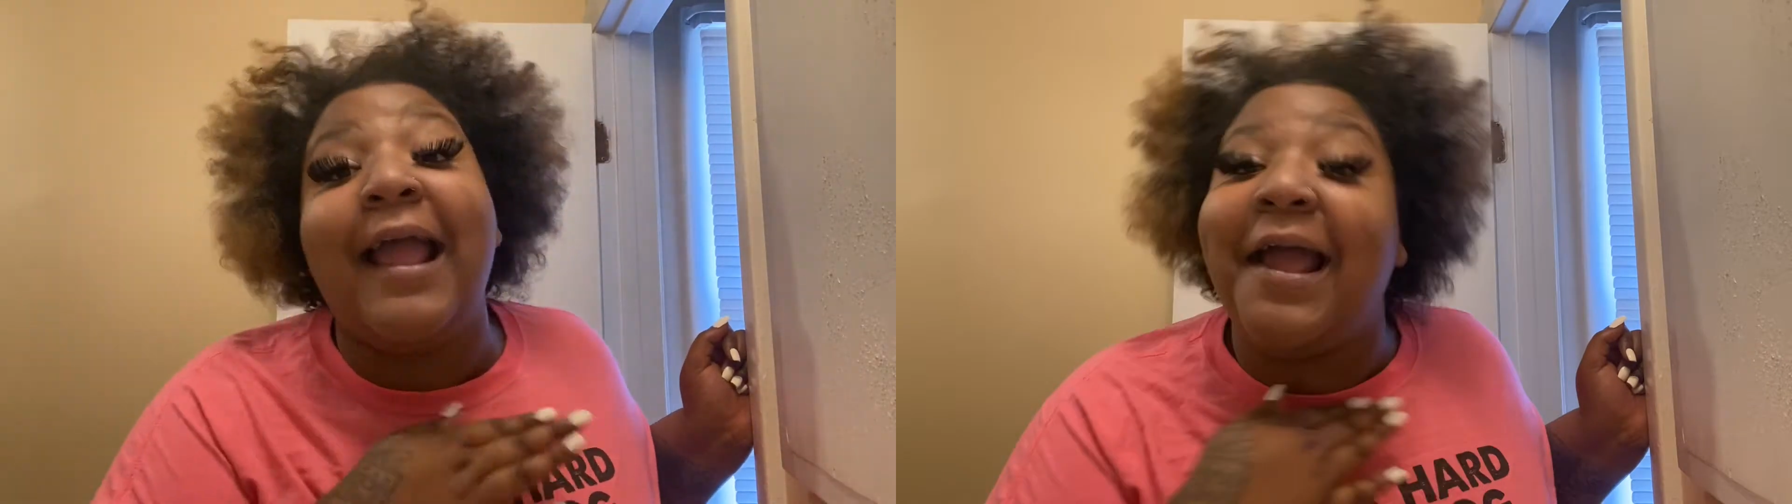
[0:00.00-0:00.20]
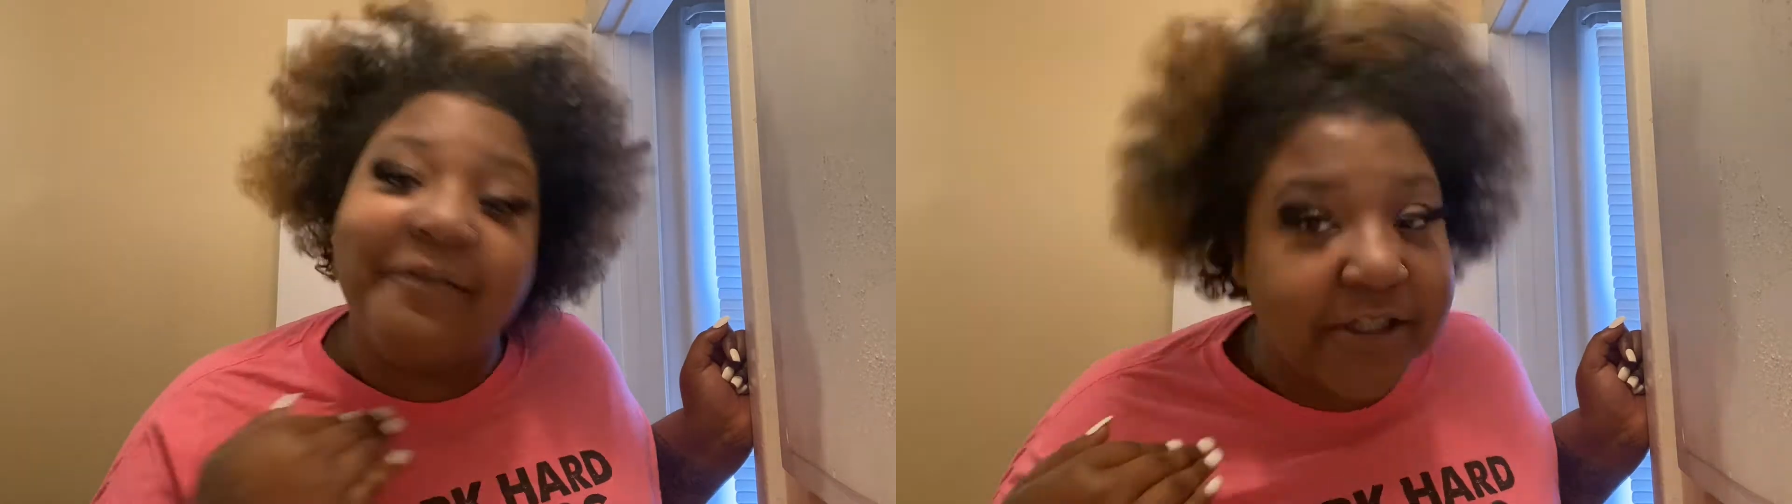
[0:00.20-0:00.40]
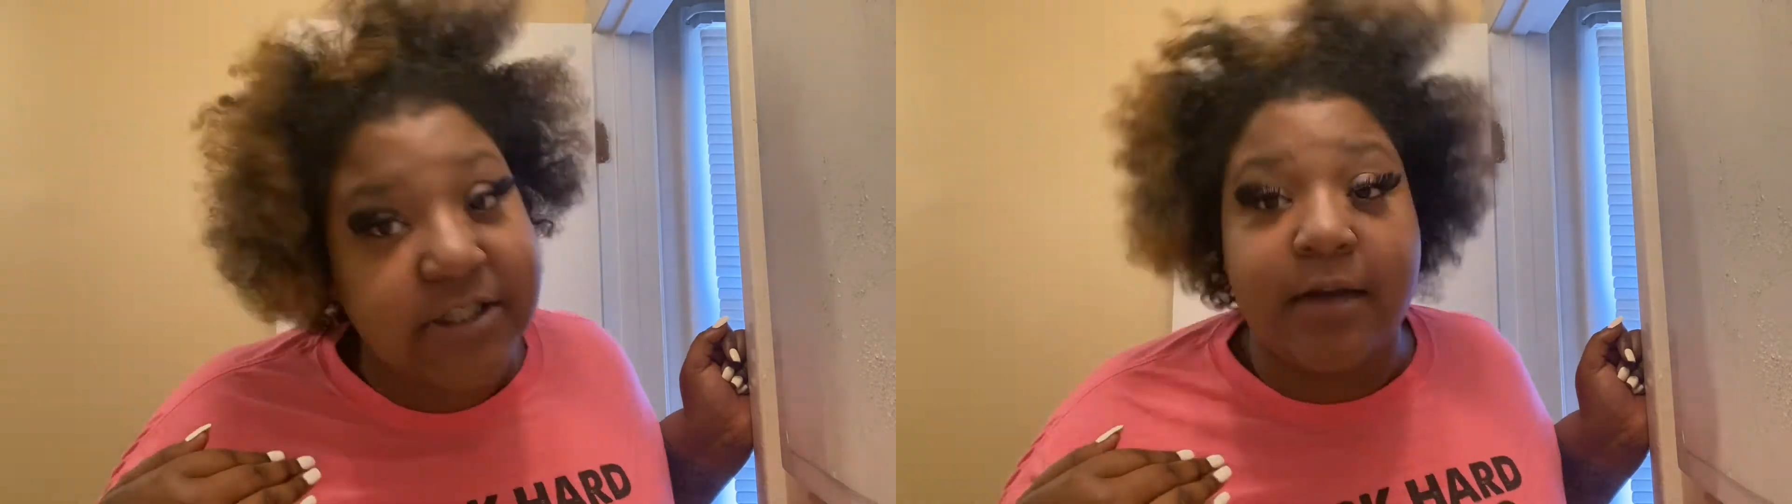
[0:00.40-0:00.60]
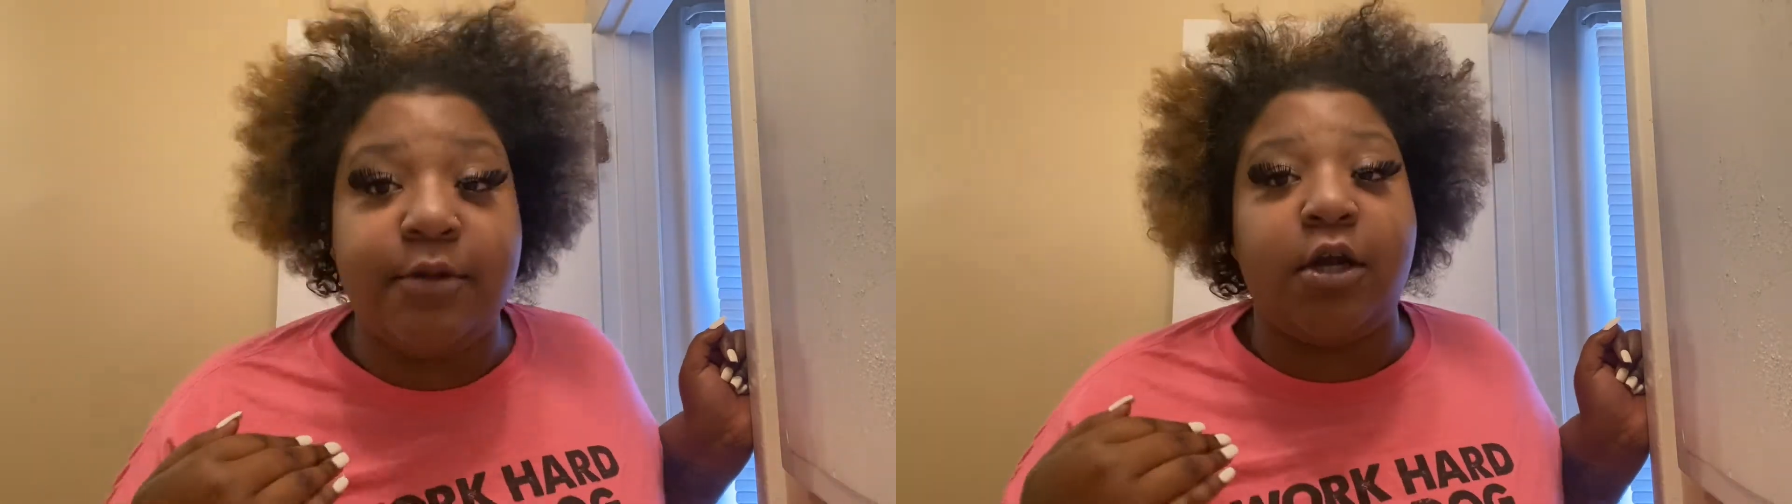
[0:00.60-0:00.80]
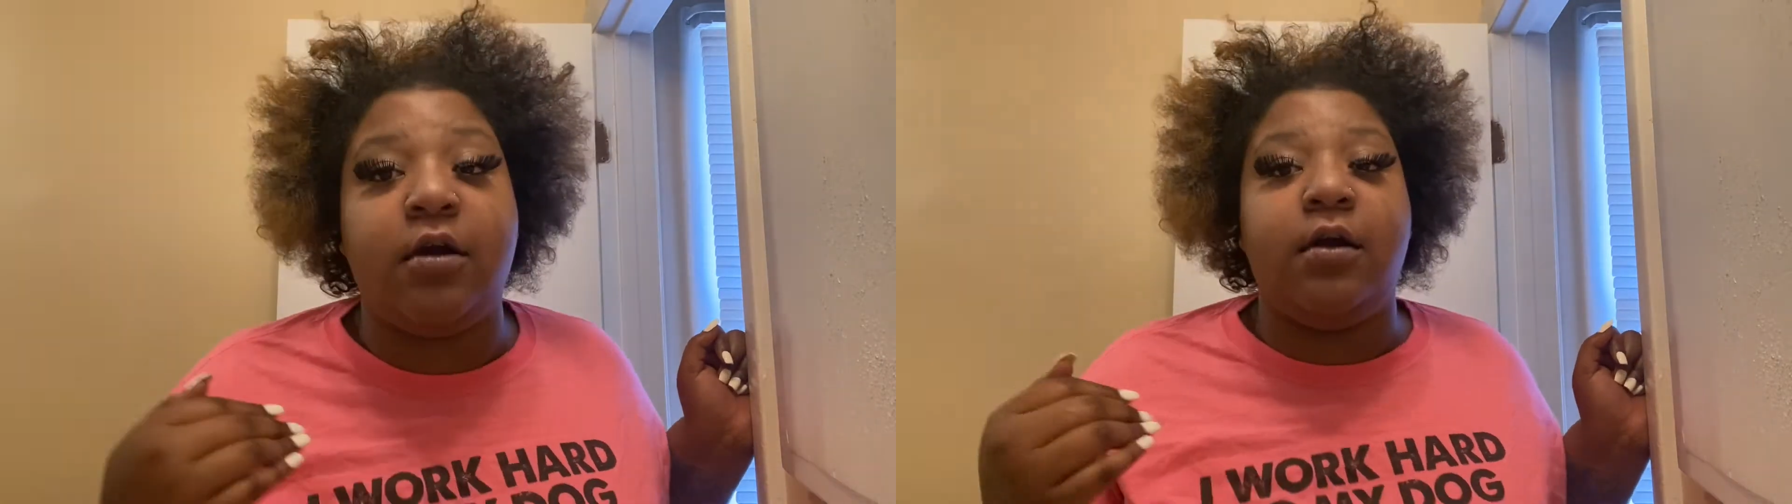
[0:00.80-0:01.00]
every time your
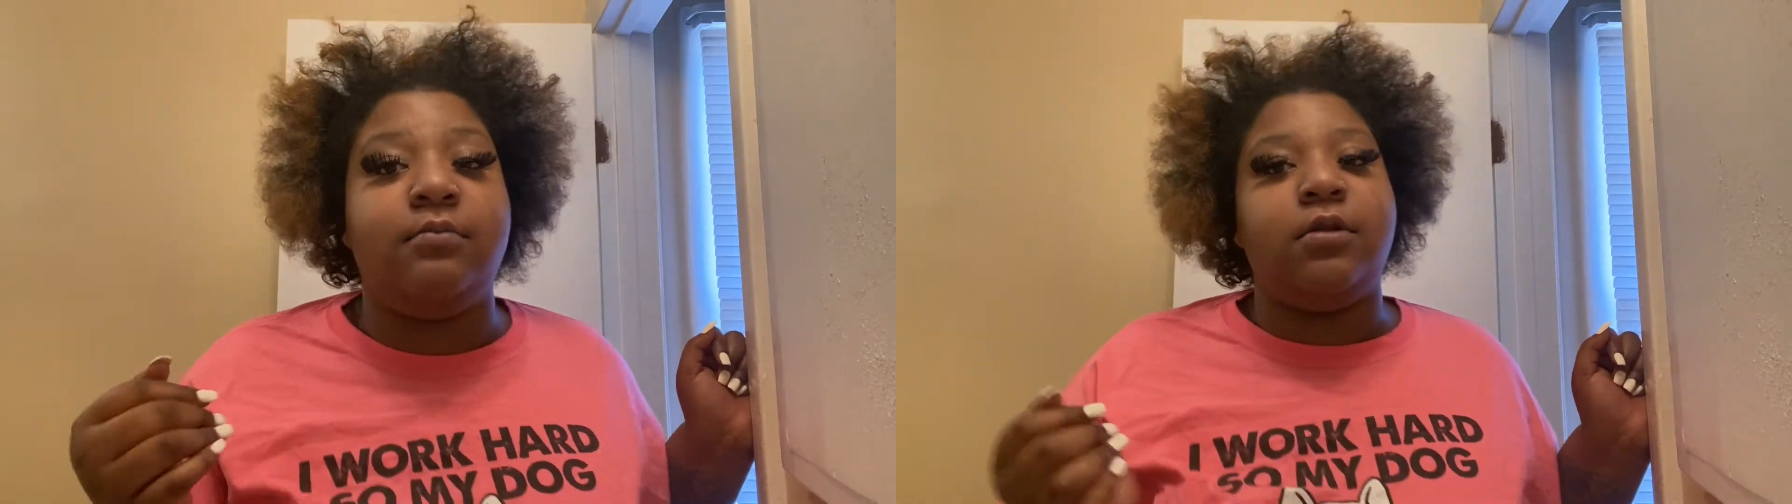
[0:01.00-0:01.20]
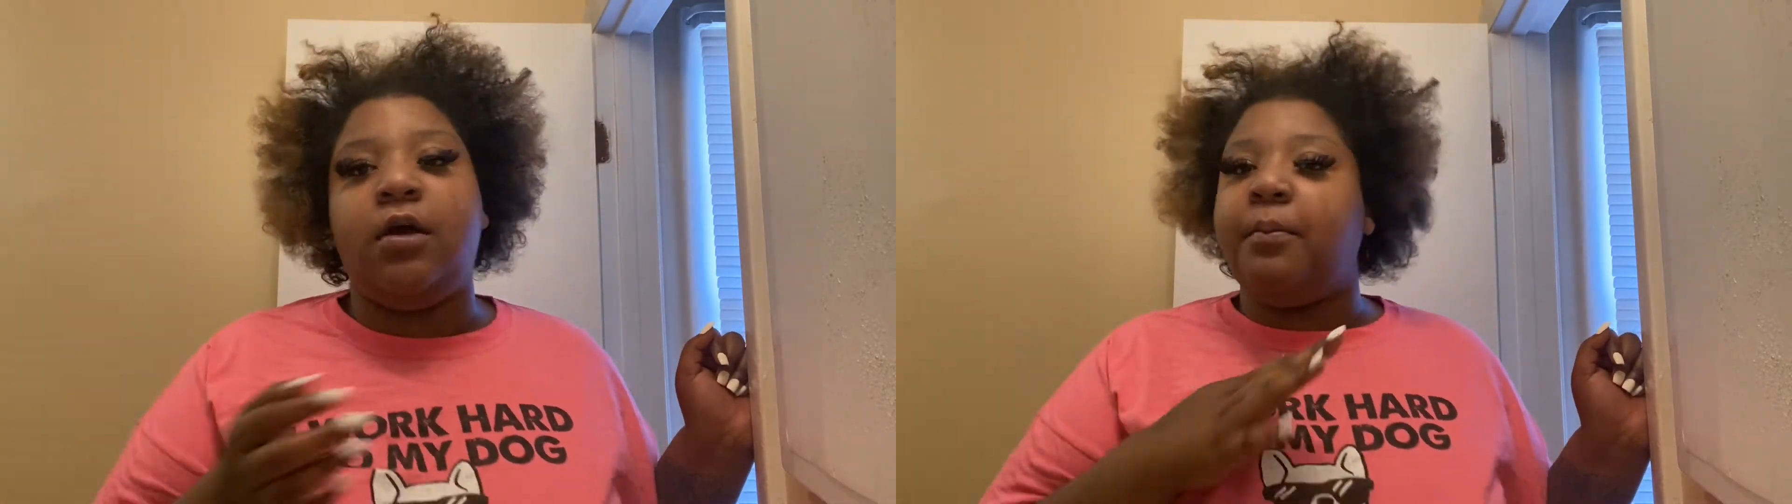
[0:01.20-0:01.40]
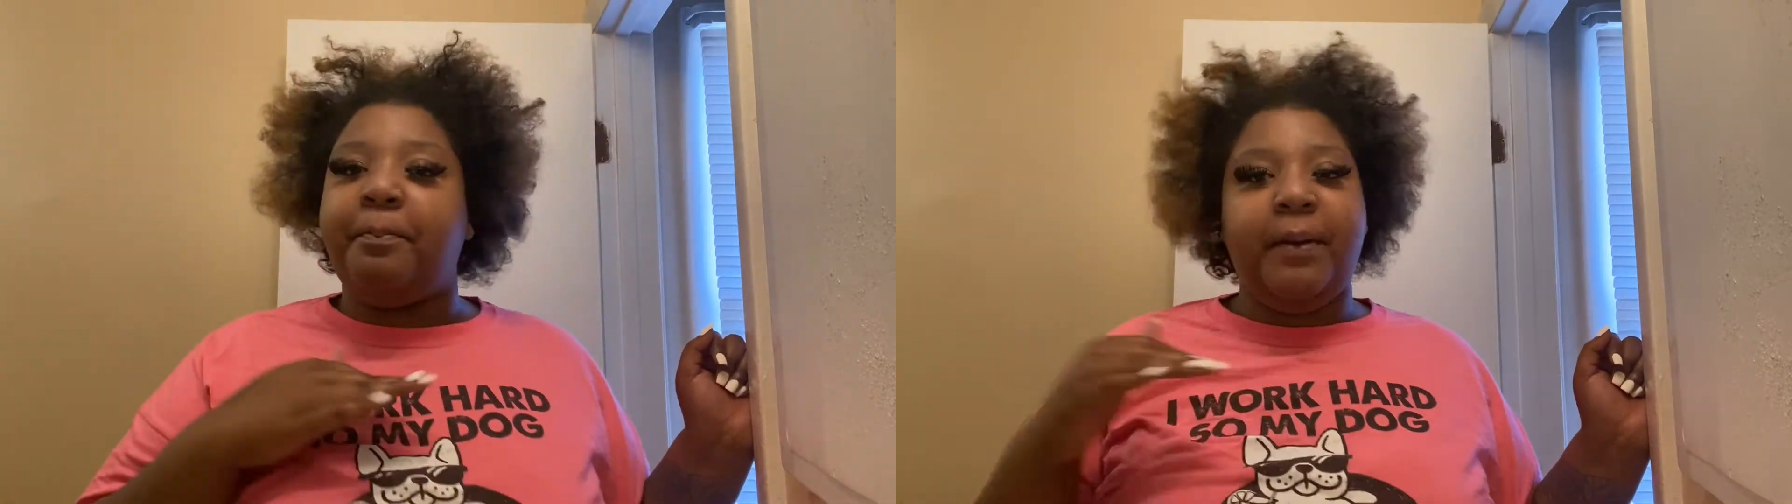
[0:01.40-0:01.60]
girl upload